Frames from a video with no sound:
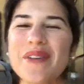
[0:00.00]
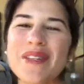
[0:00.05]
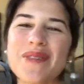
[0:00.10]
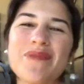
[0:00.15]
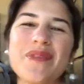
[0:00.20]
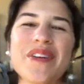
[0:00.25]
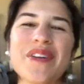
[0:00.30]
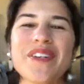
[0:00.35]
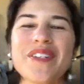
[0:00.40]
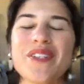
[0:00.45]
my
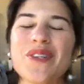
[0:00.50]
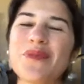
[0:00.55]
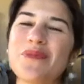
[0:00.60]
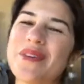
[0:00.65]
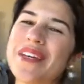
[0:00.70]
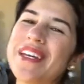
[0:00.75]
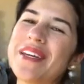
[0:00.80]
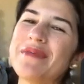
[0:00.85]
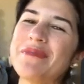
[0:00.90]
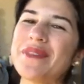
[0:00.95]
spiritual
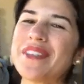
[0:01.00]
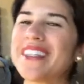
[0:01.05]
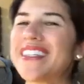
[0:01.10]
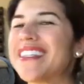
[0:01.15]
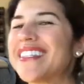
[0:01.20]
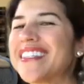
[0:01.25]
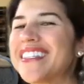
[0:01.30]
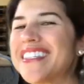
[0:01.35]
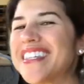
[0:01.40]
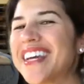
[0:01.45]
peeps.
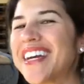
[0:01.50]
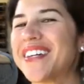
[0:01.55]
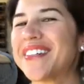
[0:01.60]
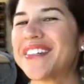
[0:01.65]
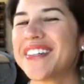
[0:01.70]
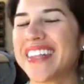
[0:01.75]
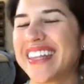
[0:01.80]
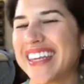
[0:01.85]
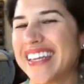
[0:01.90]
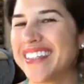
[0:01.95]
This is Tarot
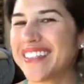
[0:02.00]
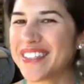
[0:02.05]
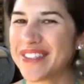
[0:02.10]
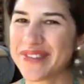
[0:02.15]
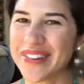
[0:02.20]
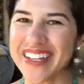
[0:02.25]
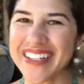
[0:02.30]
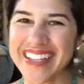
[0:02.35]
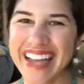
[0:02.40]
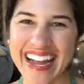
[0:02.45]
with Kittens,
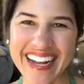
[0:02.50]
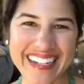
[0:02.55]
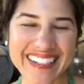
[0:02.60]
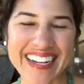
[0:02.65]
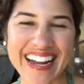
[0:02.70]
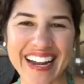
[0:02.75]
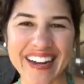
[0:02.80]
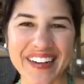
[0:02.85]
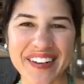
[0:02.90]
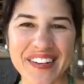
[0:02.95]
Weights, and
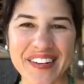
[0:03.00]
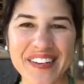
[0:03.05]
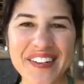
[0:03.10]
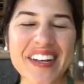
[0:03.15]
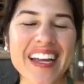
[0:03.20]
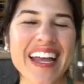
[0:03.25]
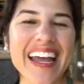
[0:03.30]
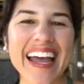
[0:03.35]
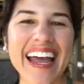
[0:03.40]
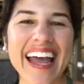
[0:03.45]
Tarot.
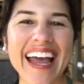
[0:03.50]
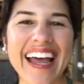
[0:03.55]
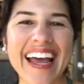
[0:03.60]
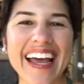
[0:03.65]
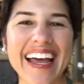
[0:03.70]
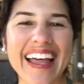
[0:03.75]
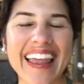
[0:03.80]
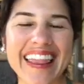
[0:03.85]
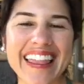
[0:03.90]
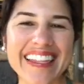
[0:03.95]

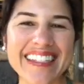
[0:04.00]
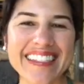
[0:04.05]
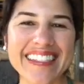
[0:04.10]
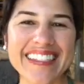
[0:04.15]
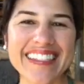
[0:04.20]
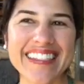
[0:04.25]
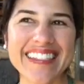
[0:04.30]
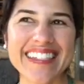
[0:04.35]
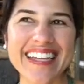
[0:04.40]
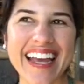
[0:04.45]
And this
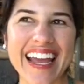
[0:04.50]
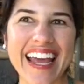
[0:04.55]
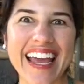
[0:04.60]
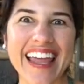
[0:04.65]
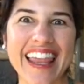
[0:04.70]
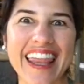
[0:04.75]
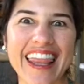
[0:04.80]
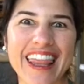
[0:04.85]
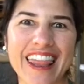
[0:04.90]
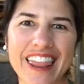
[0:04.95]
is
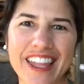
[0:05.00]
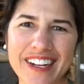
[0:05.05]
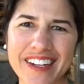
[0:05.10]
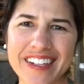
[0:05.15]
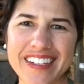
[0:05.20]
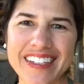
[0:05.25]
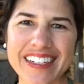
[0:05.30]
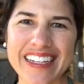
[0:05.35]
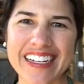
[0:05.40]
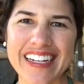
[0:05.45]
day
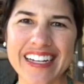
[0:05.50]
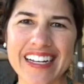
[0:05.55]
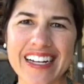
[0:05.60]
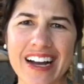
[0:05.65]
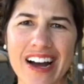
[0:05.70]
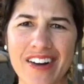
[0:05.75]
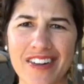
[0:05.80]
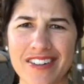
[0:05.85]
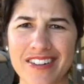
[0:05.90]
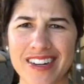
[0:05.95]
30,
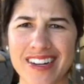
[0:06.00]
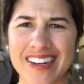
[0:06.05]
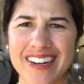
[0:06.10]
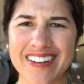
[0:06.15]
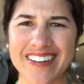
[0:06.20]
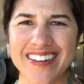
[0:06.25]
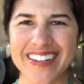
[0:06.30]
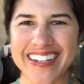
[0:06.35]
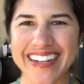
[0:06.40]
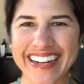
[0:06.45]
oh
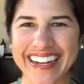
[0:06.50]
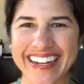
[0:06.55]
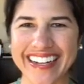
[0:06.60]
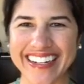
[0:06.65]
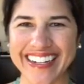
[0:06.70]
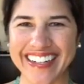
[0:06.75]
lordy,